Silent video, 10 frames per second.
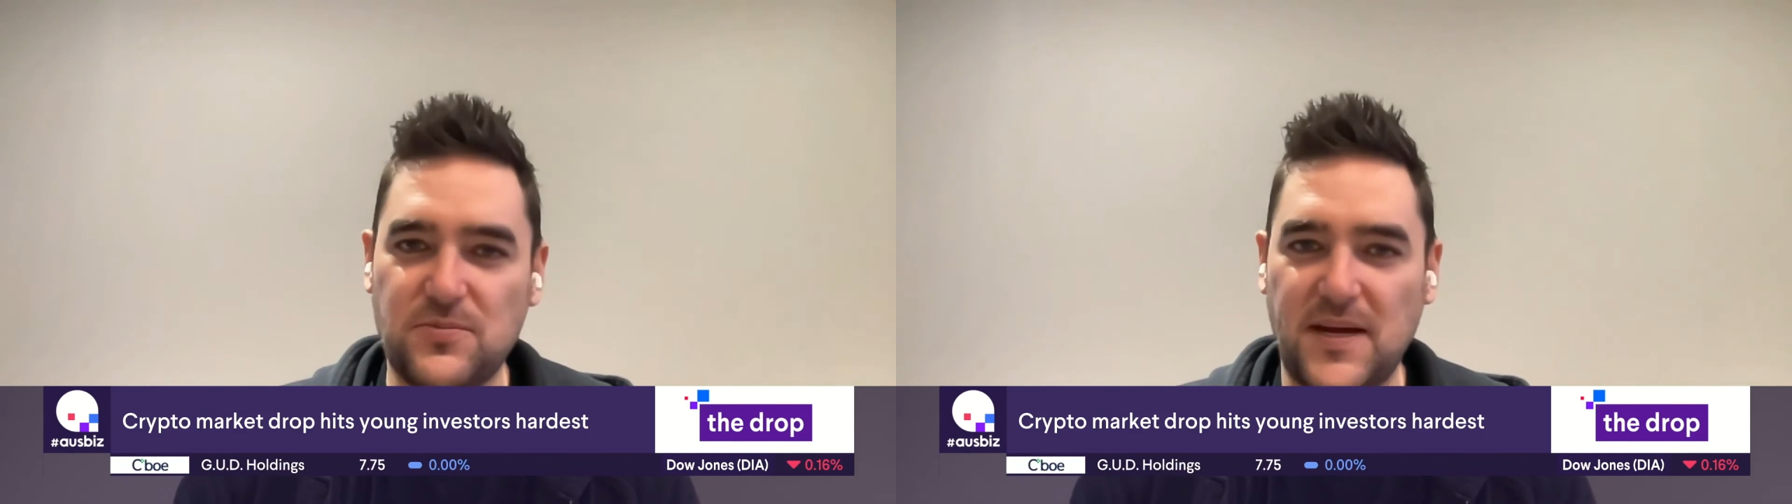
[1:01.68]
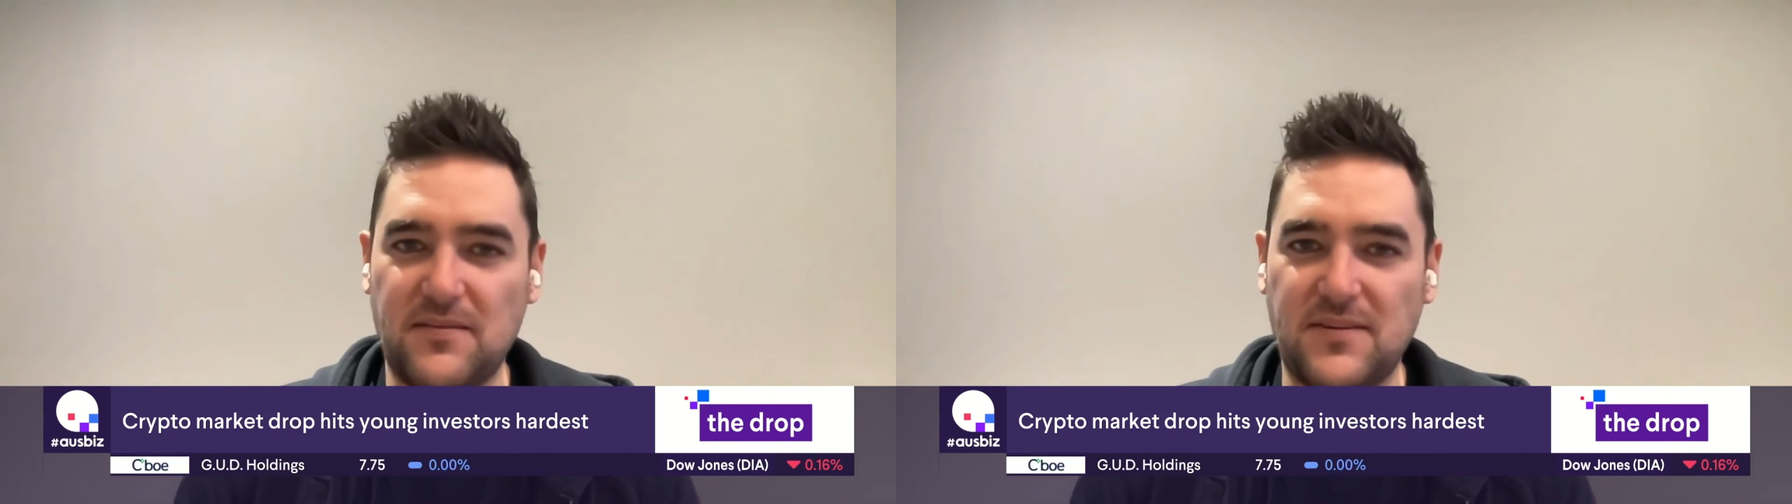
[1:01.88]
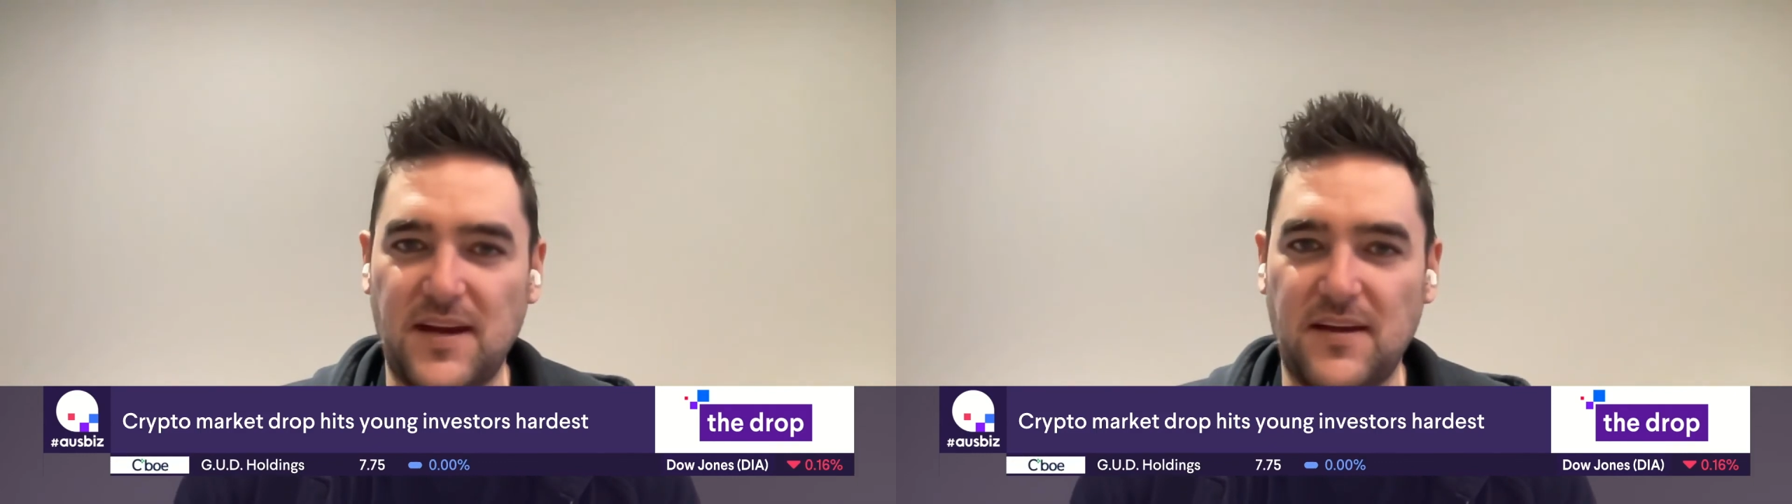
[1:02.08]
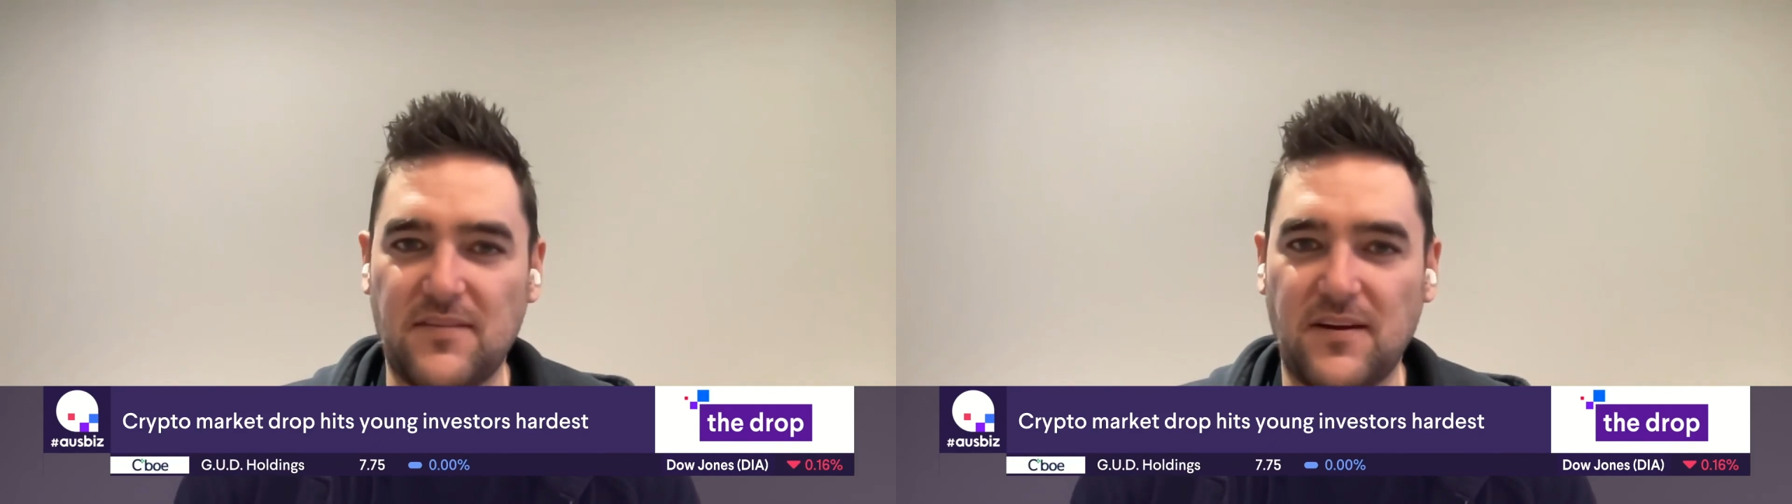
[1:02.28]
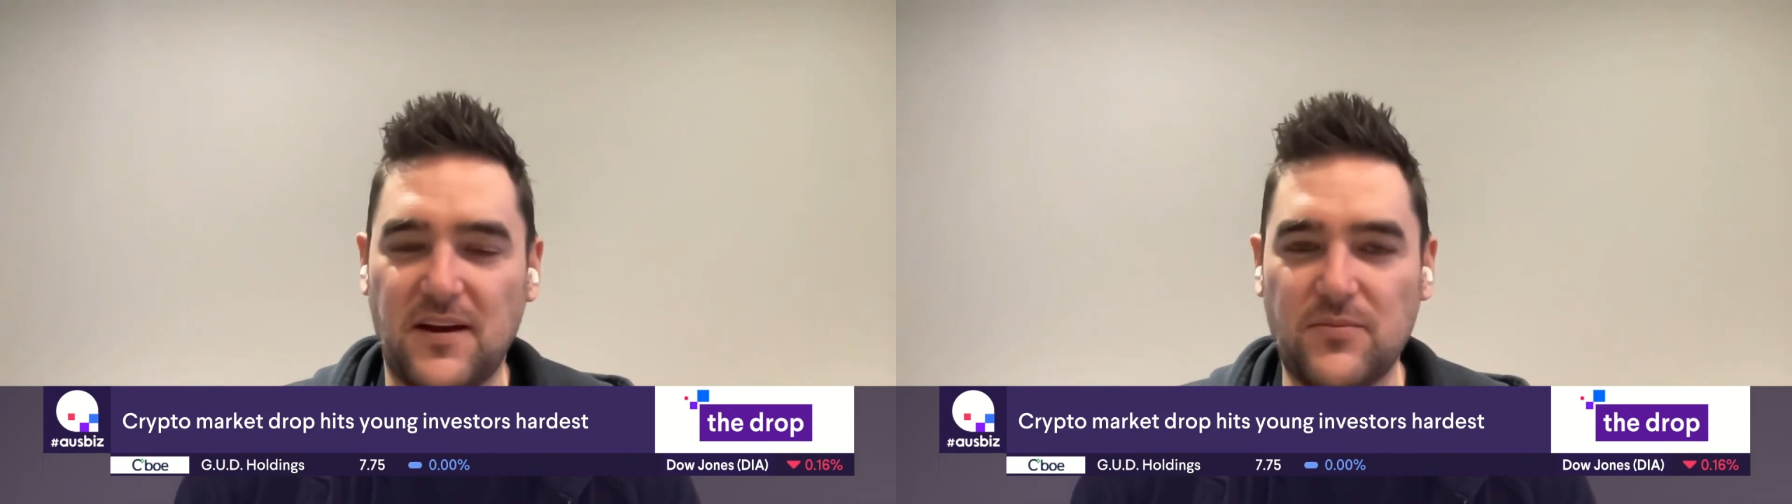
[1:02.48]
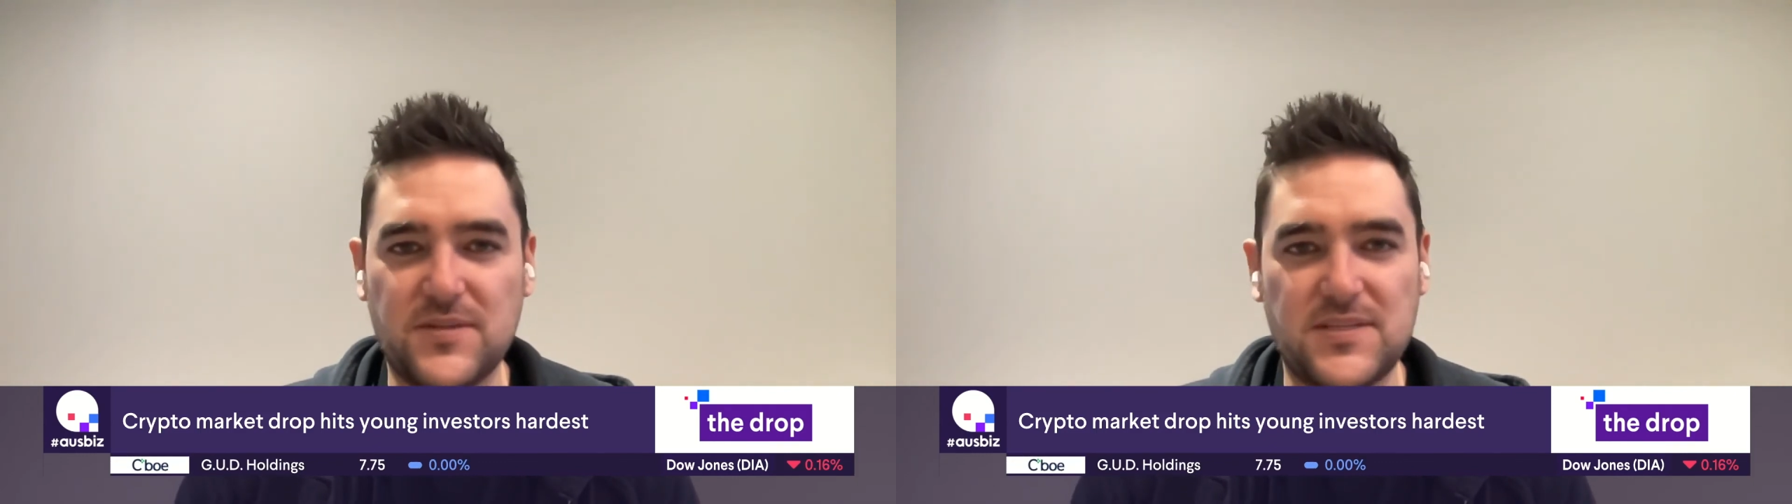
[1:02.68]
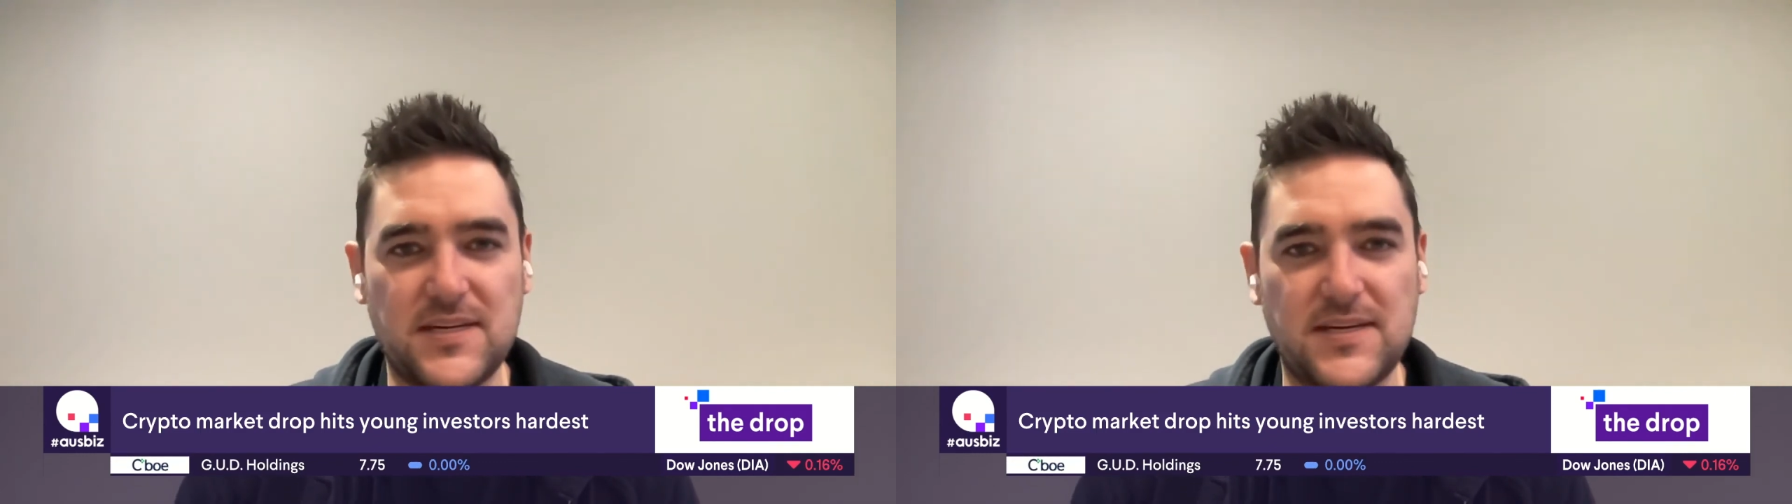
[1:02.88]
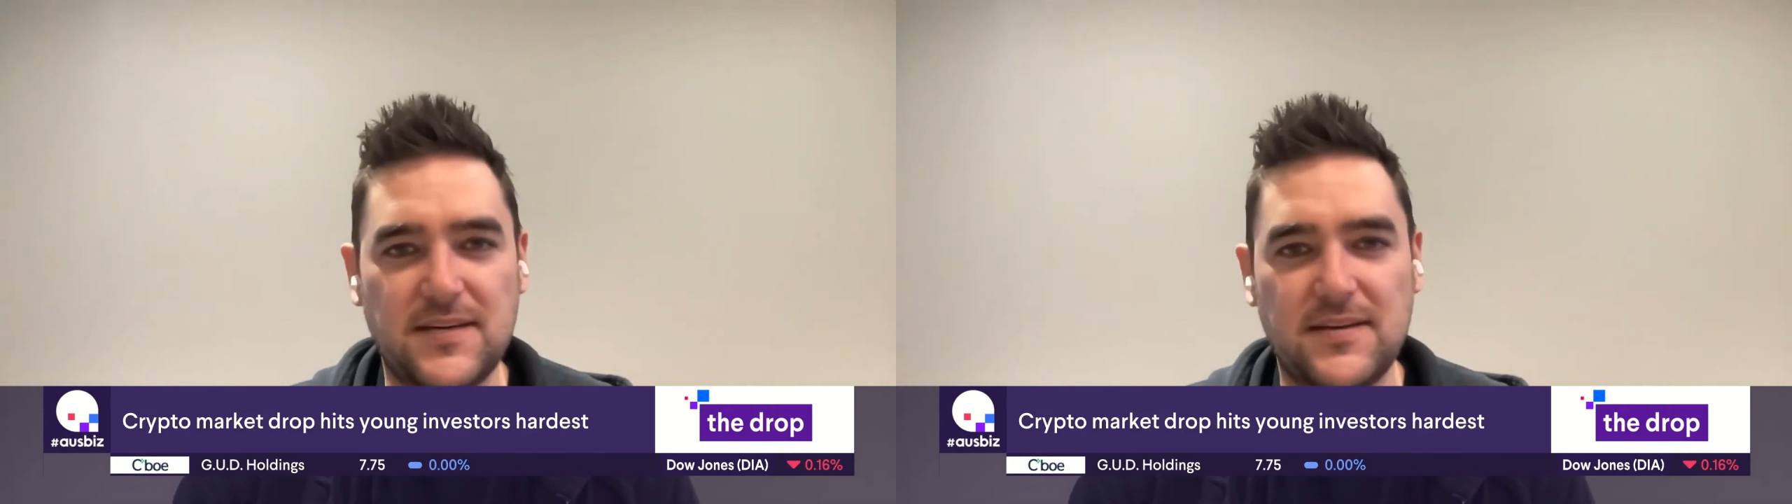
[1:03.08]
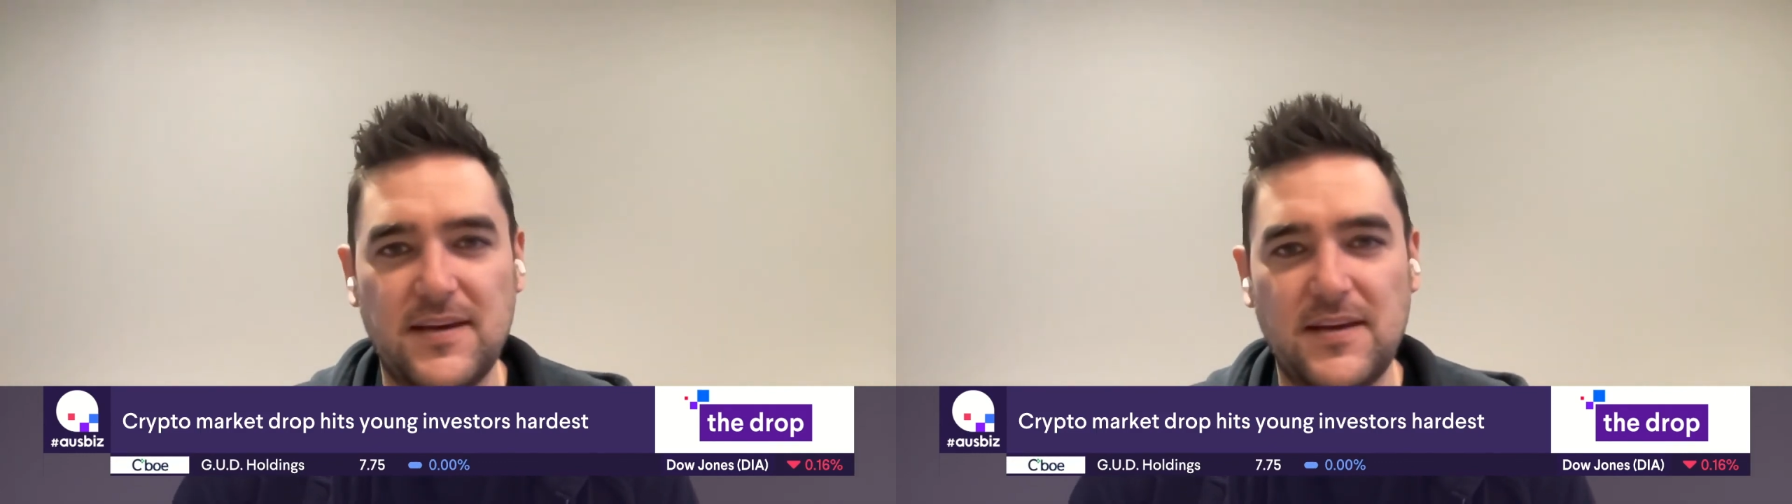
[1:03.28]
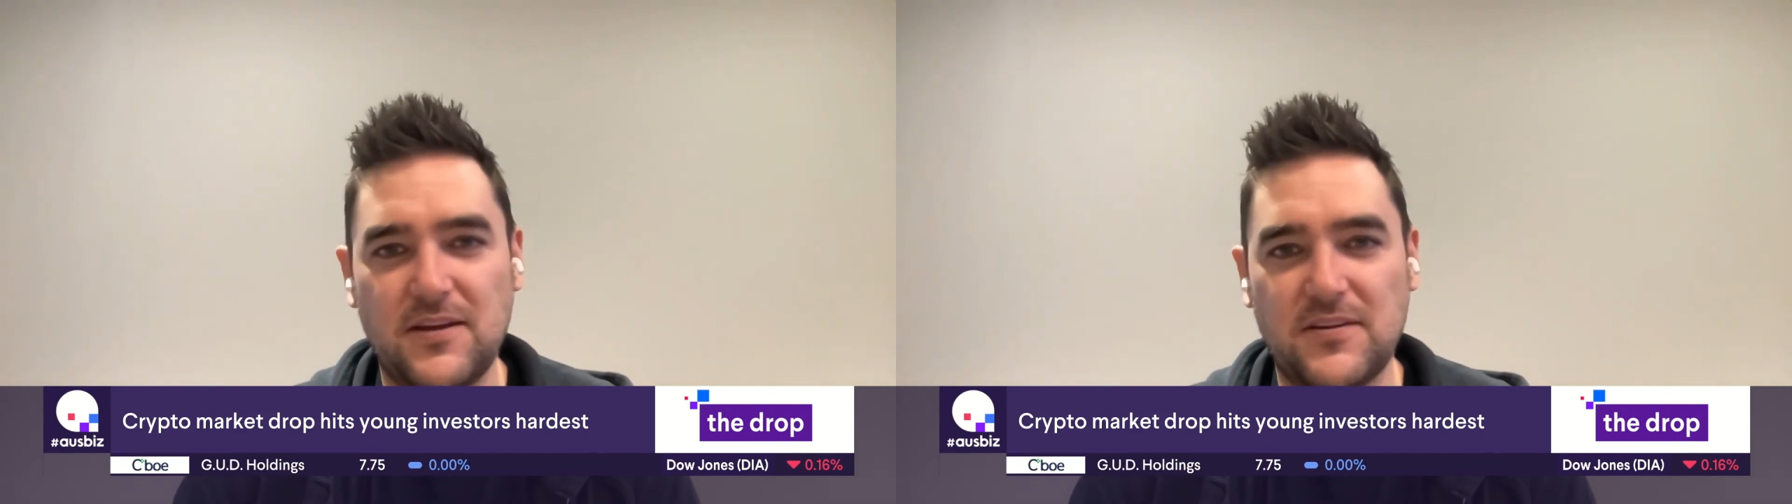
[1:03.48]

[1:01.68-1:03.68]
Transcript: huge amount of downside, and we're seeing,